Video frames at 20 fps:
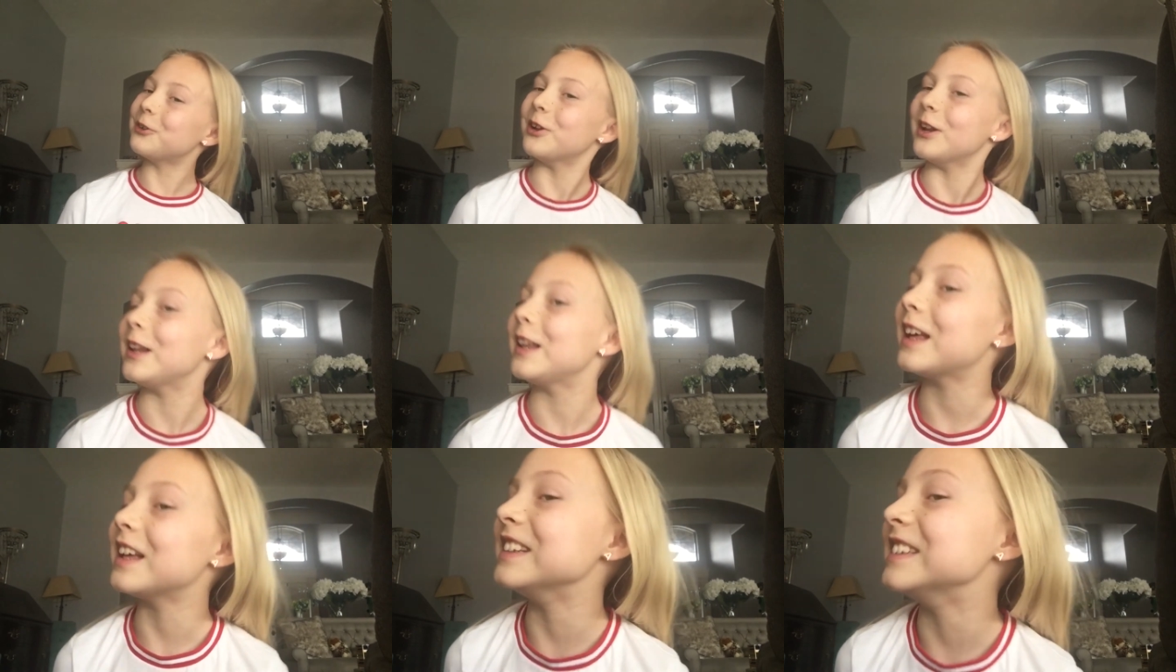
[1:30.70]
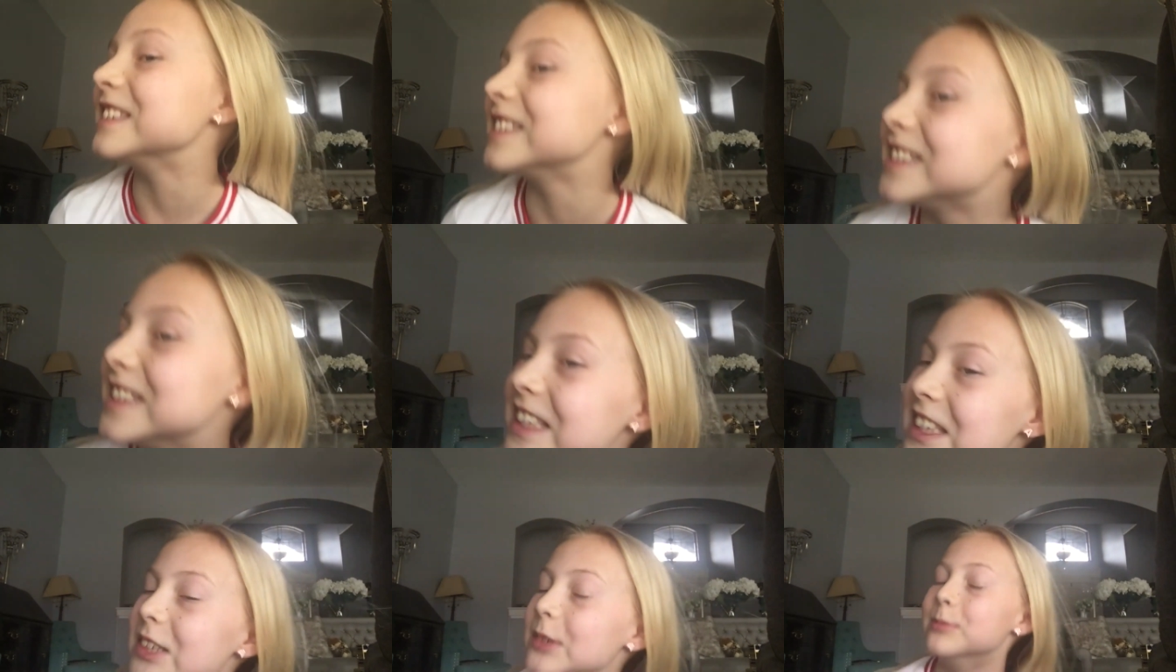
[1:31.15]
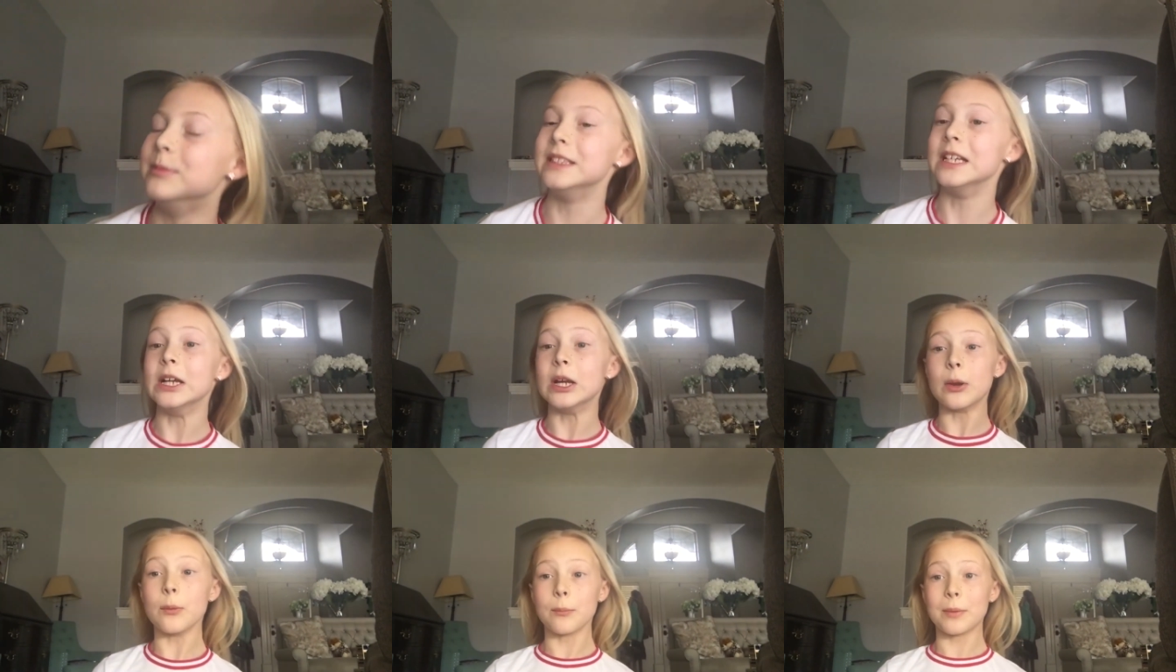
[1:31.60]
didn't get to see
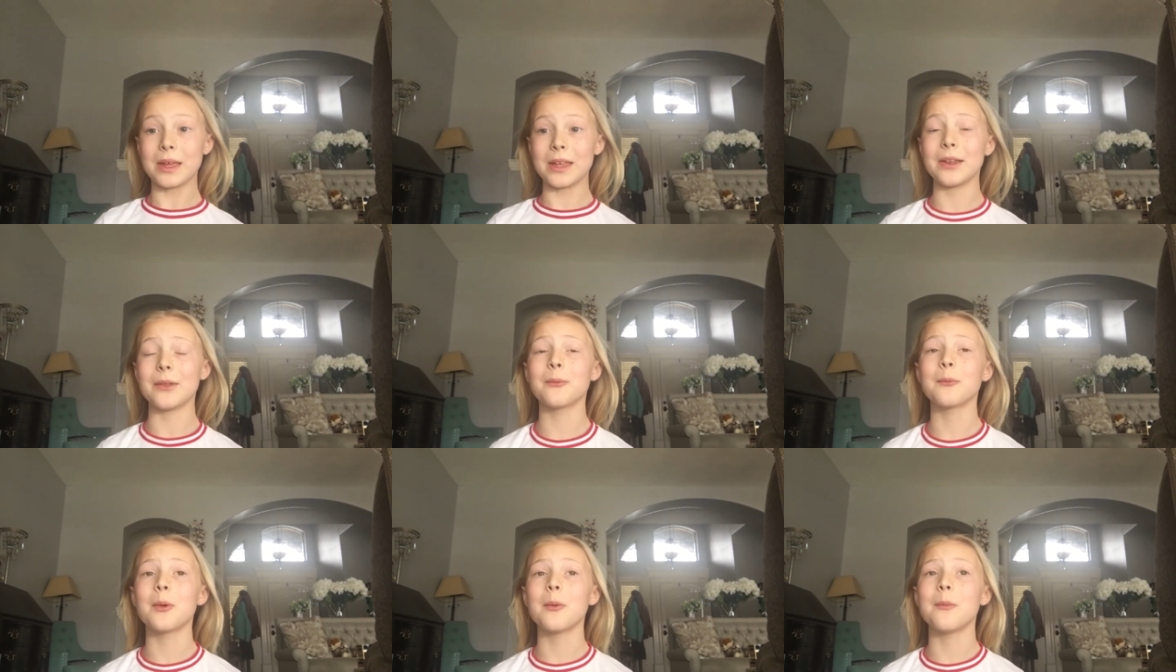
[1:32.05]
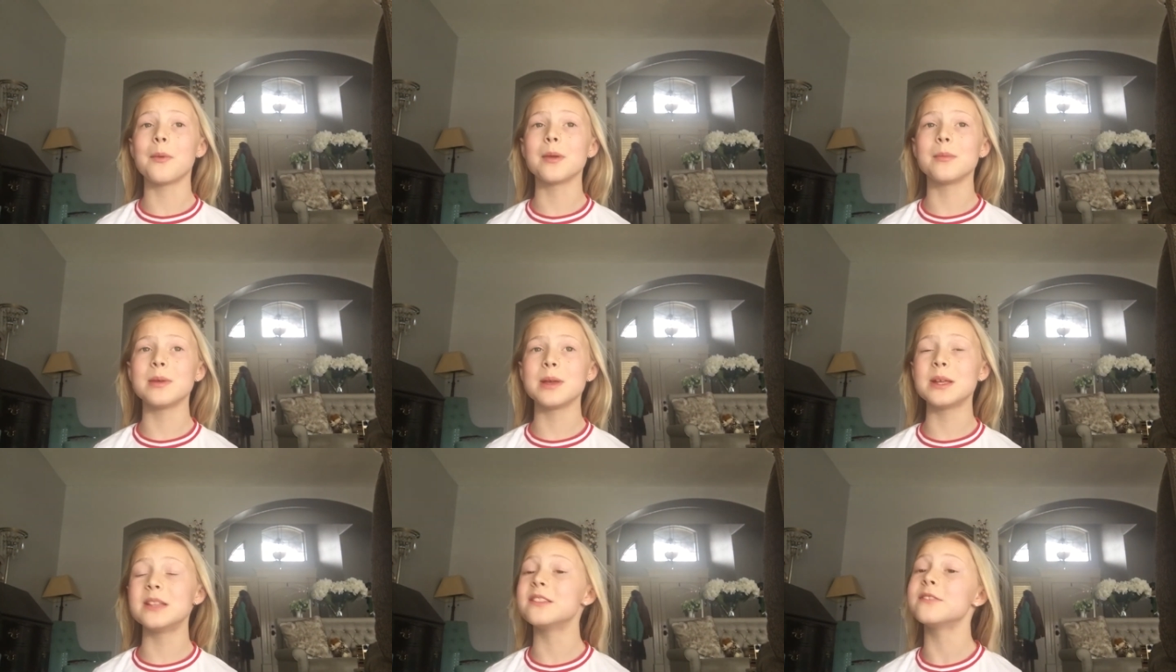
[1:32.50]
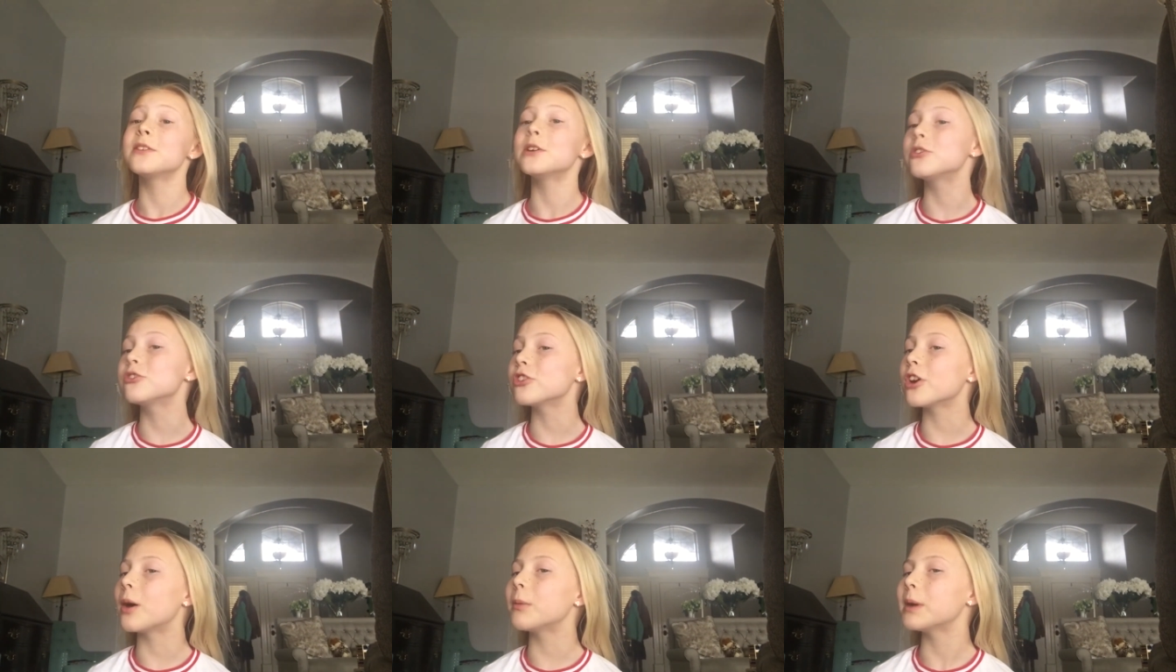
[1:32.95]
me competing, but maybe in the
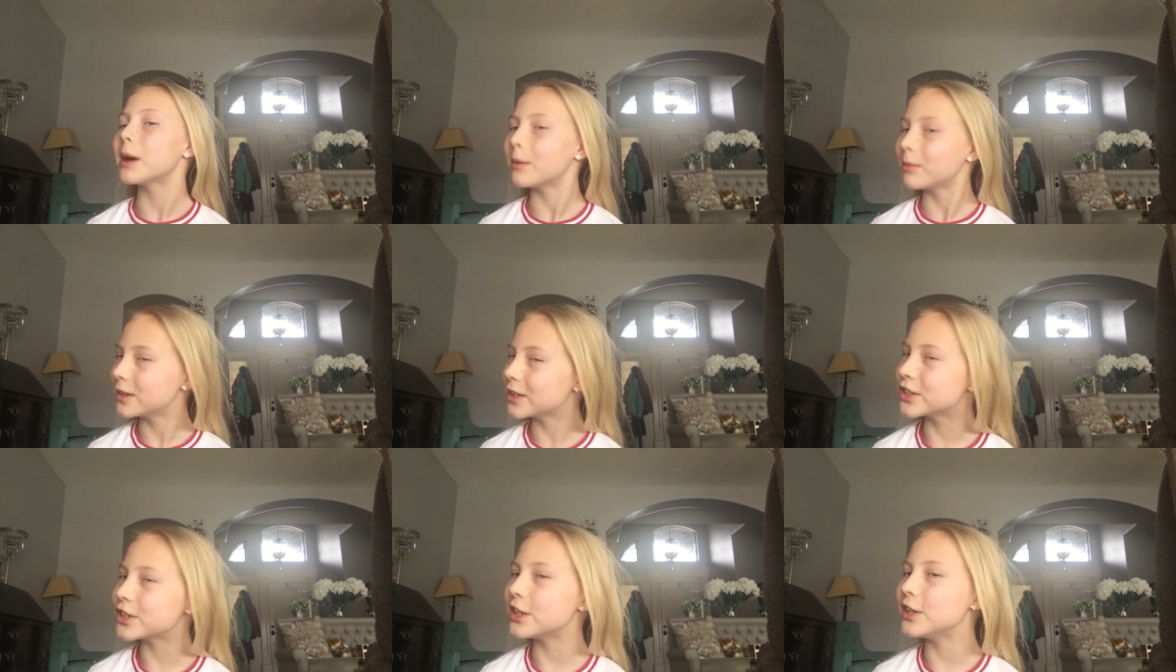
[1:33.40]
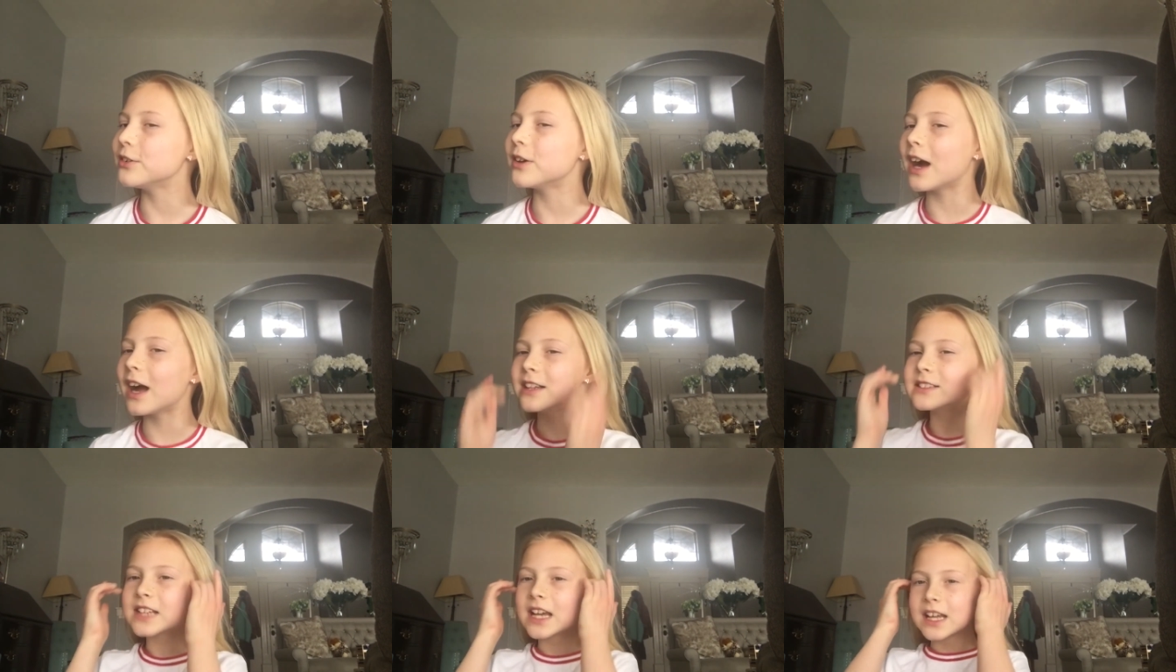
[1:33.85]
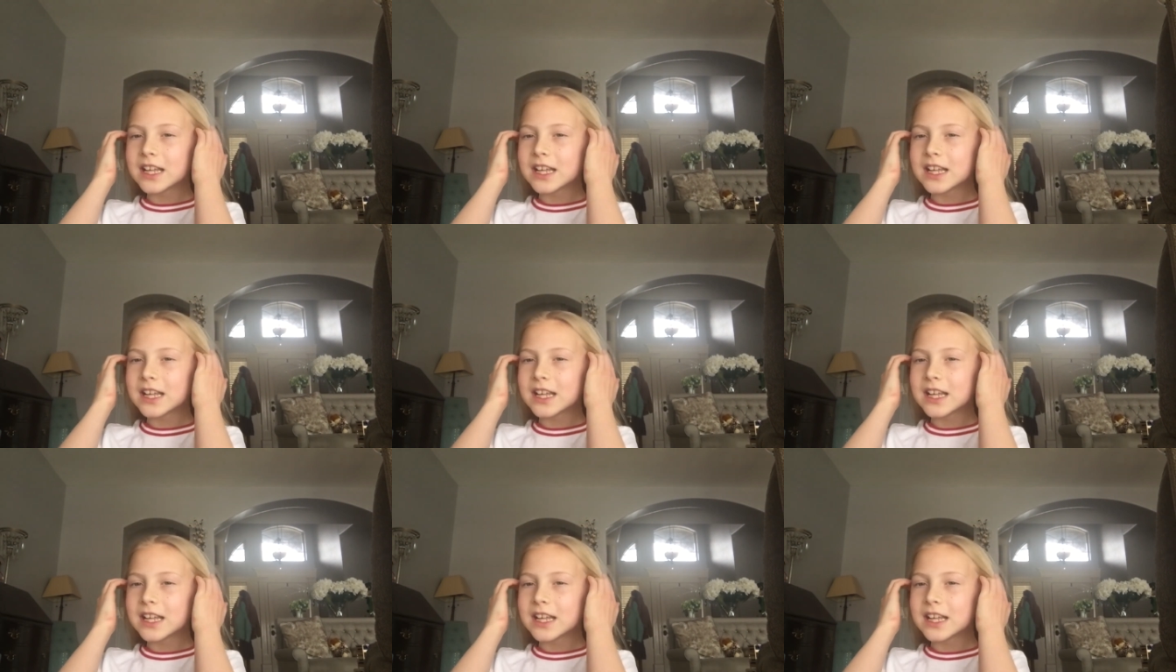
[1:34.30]
future I'll be able to show you guys